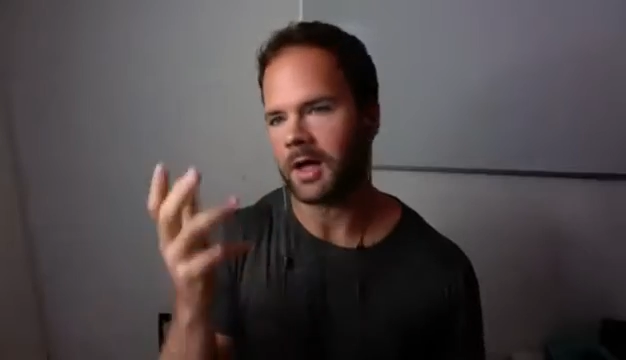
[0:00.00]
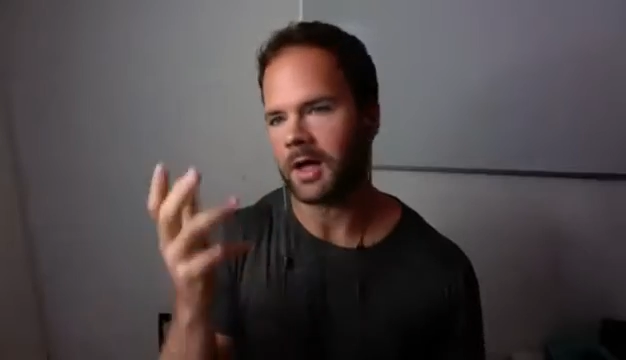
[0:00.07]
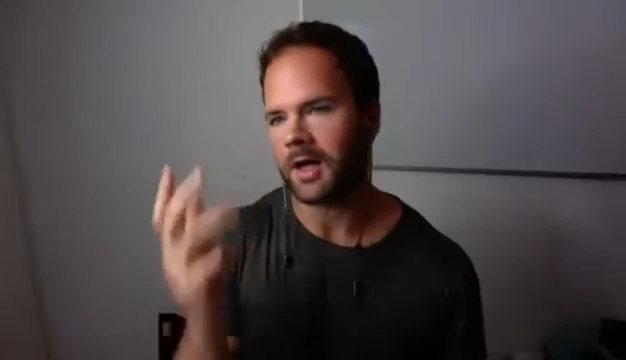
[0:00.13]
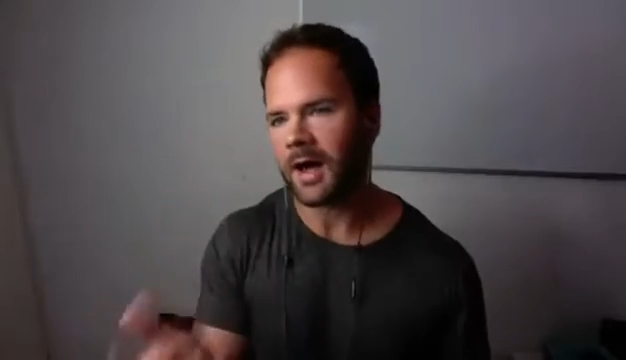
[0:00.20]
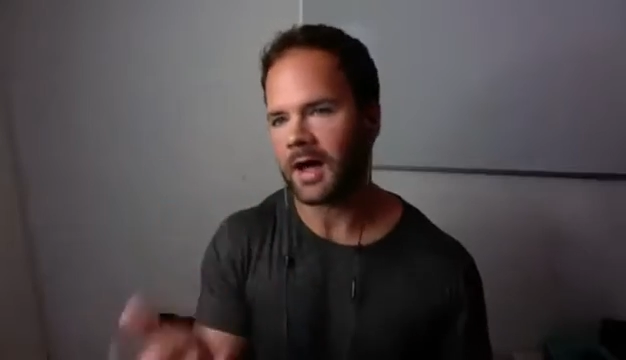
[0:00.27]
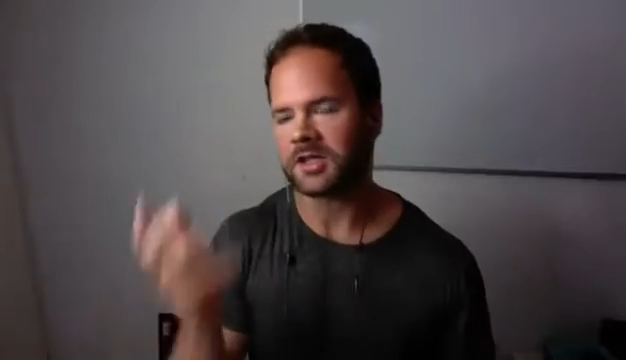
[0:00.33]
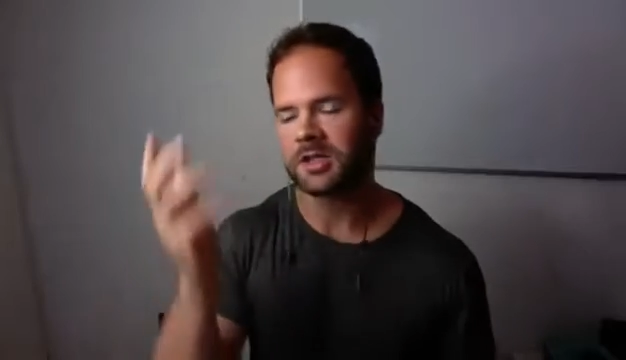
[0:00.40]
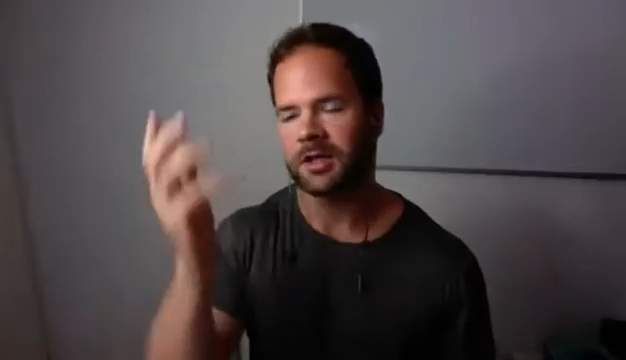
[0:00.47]

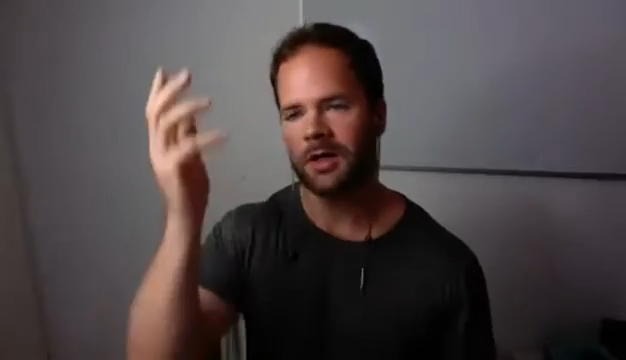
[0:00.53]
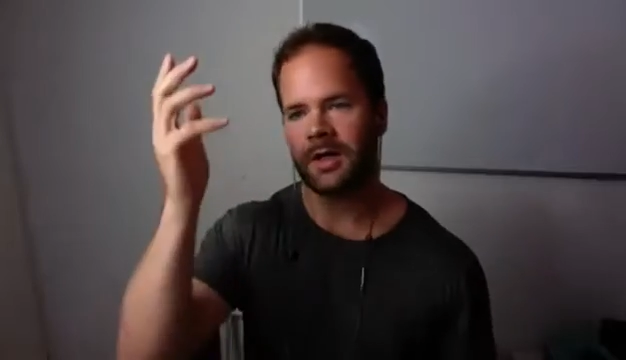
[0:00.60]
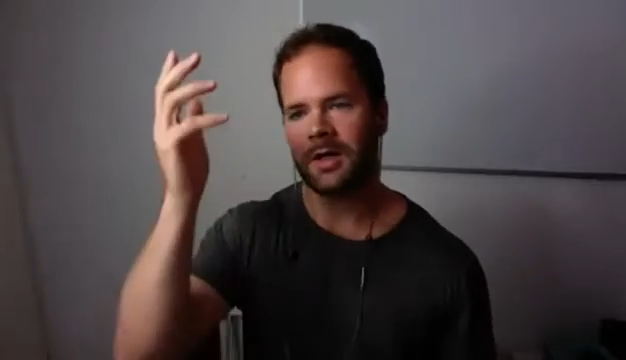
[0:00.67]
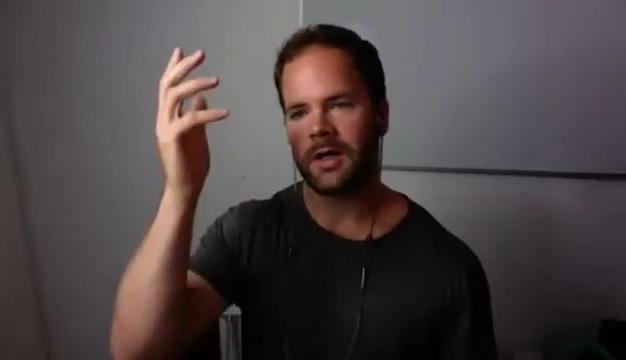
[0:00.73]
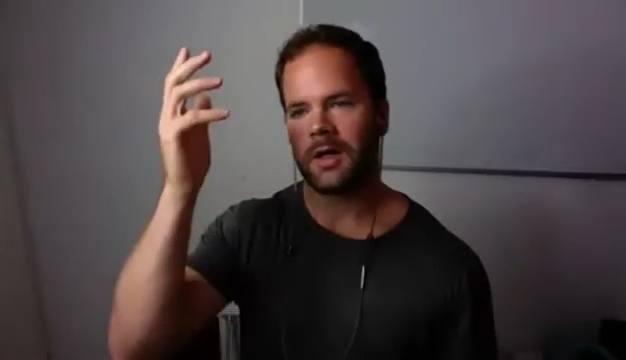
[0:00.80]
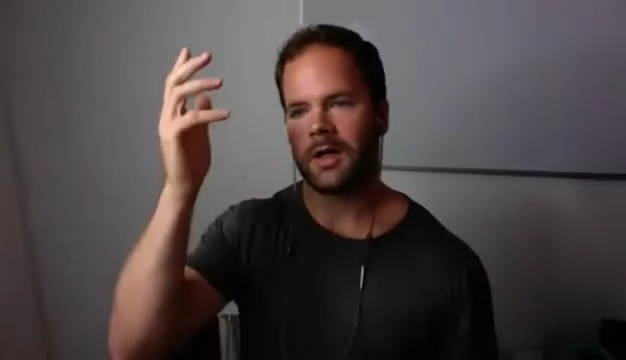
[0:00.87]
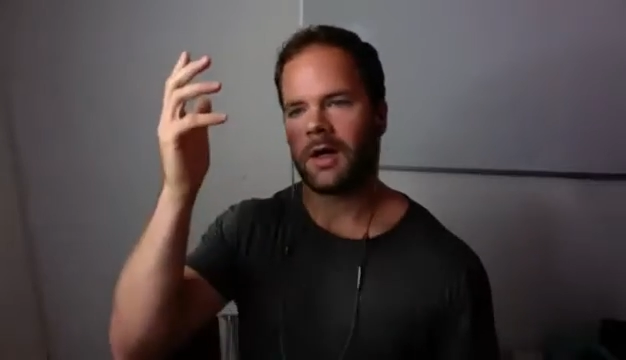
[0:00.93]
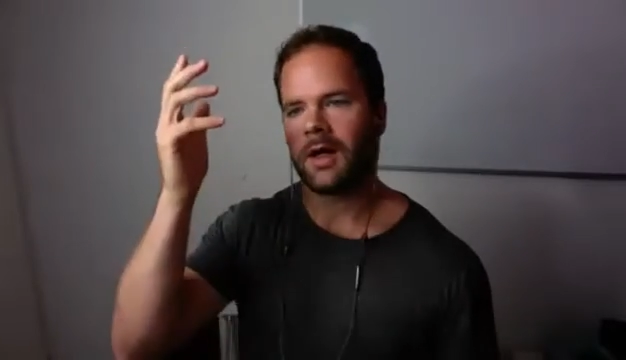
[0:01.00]
gosh,
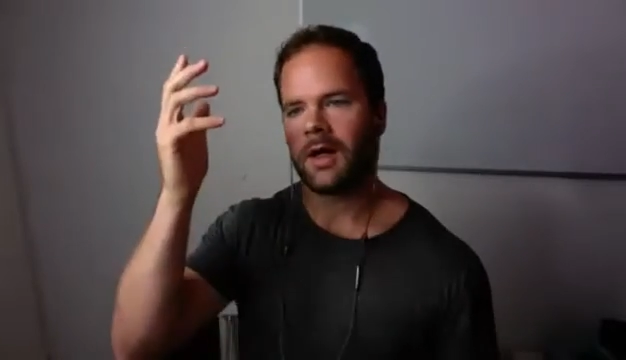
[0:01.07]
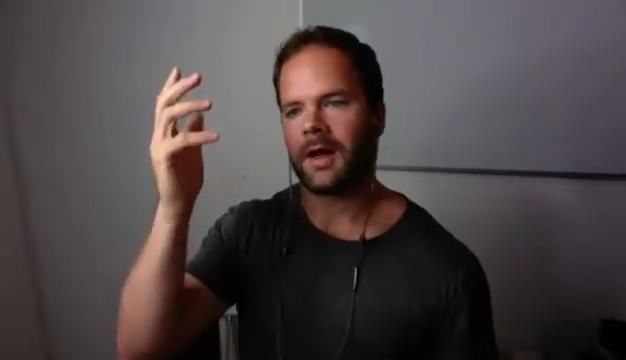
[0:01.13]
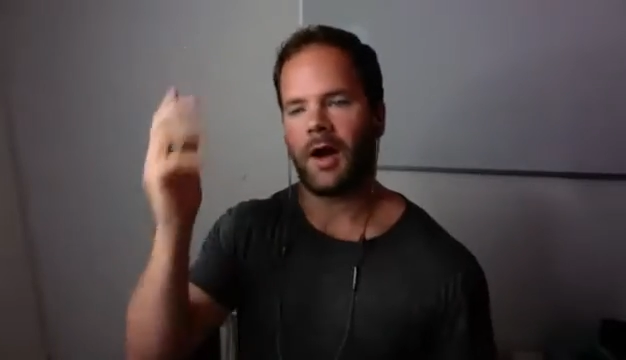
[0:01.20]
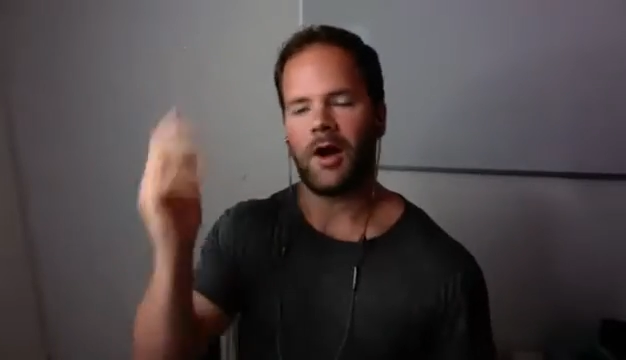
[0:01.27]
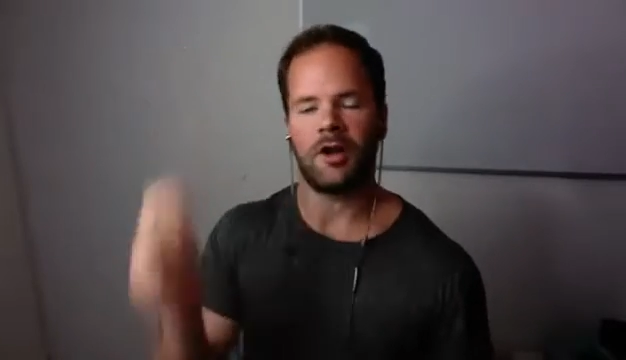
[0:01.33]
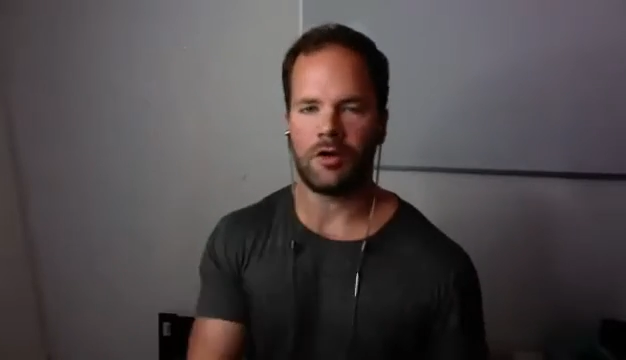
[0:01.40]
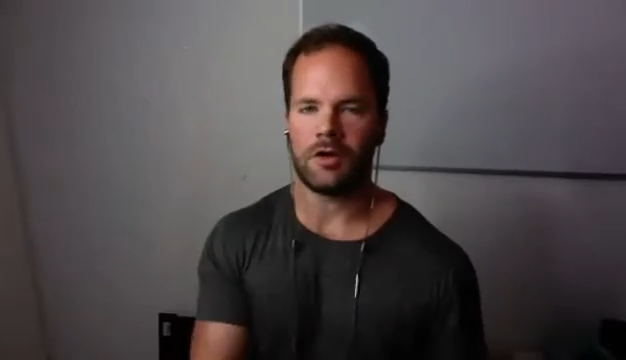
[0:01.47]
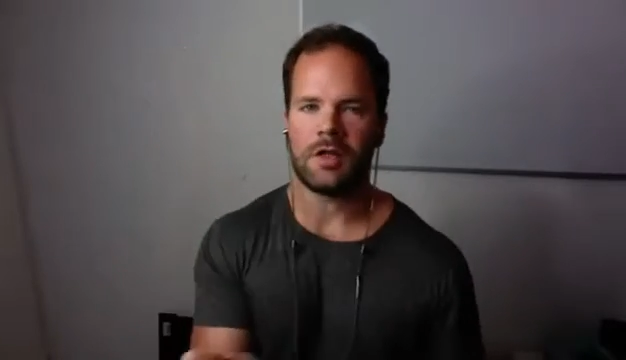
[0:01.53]
now
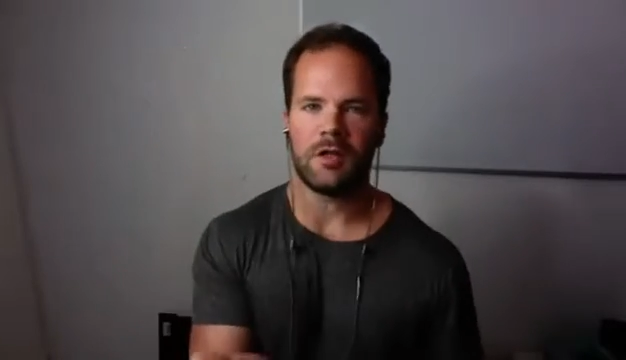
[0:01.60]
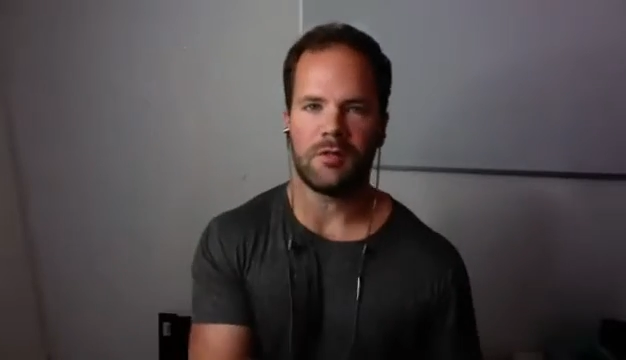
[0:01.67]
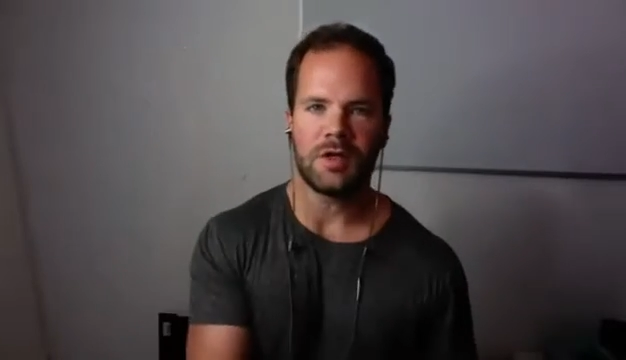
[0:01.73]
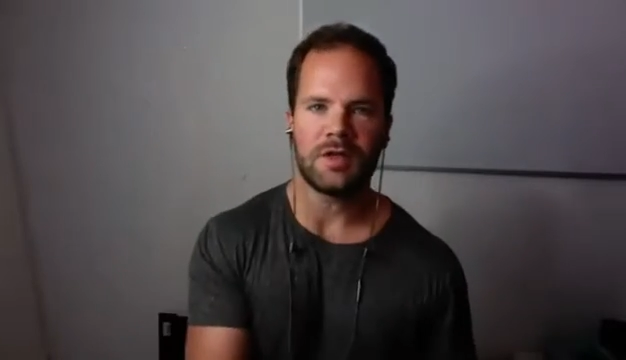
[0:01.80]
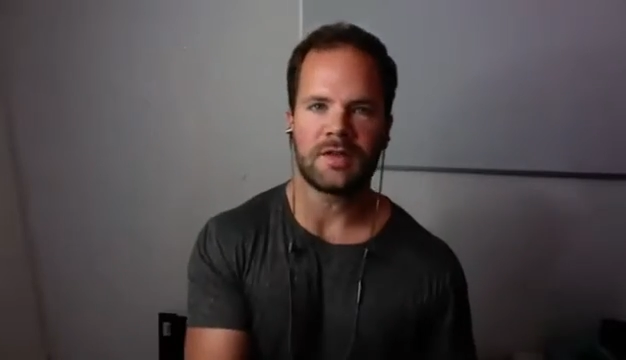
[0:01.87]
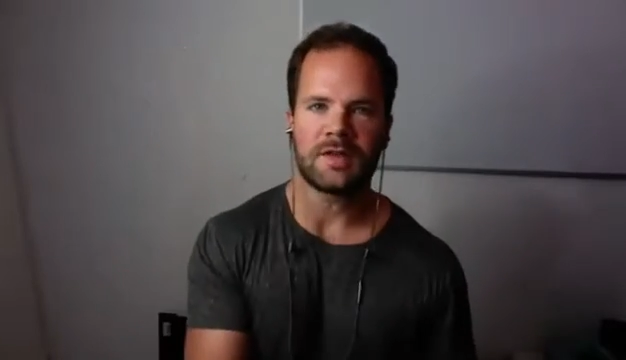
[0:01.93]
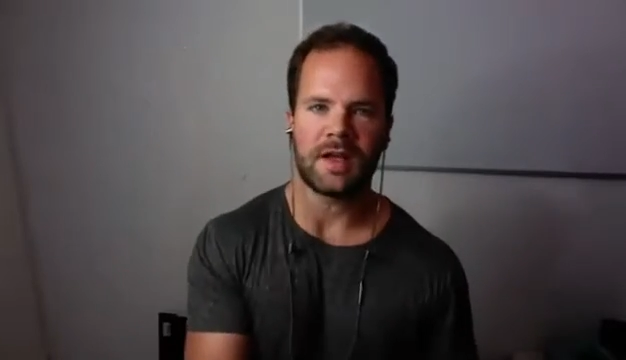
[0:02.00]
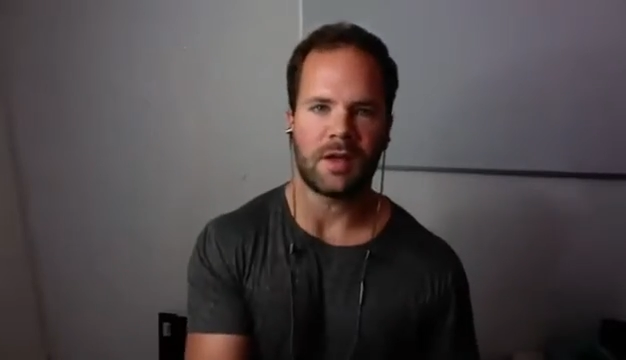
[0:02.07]
I don't need the
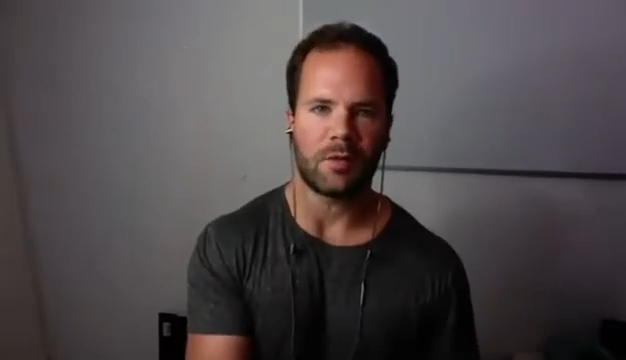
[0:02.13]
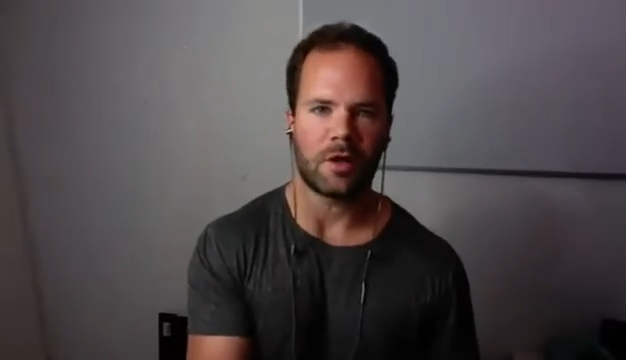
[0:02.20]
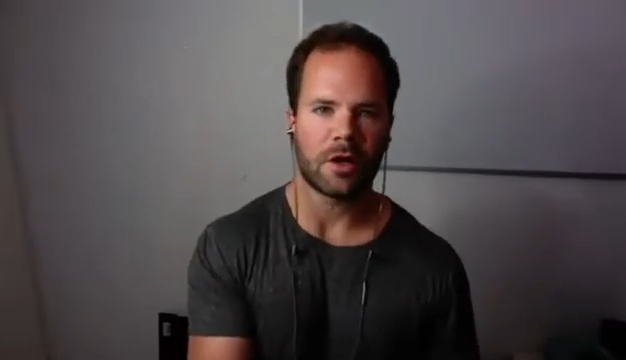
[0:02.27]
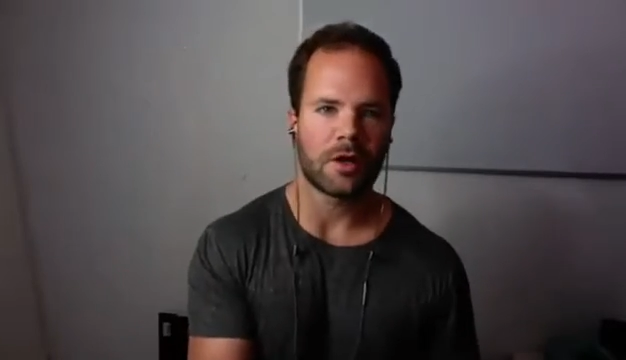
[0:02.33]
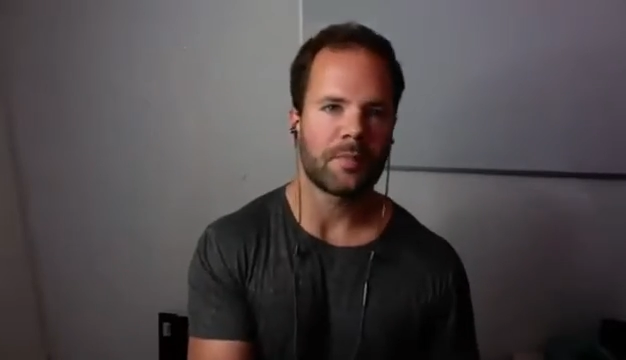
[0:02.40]
Muse anymore.